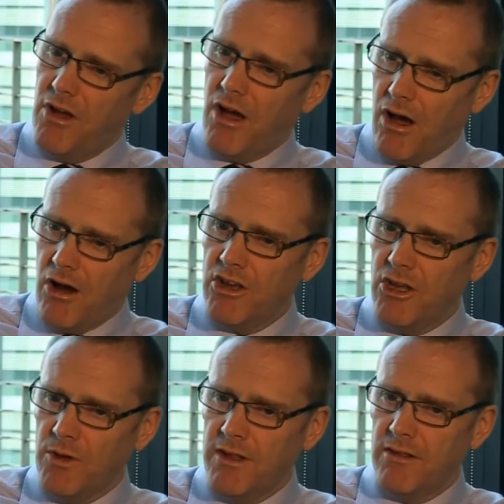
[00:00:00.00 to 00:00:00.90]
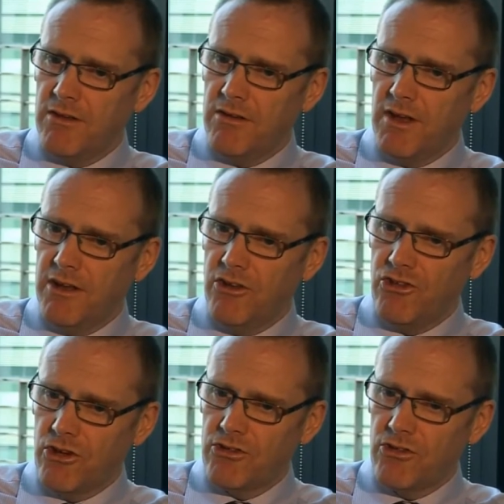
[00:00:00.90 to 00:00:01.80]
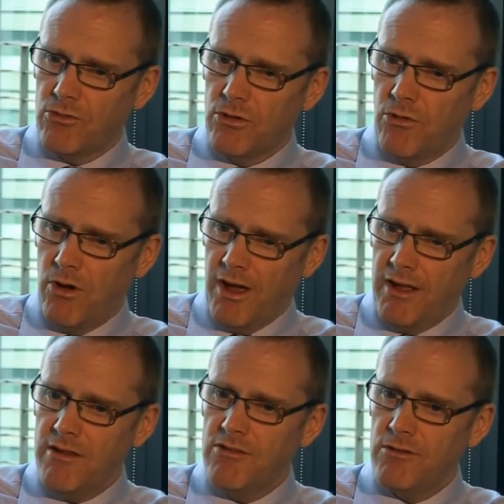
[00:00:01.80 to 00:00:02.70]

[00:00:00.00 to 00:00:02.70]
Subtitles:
arguing that an injustice would arise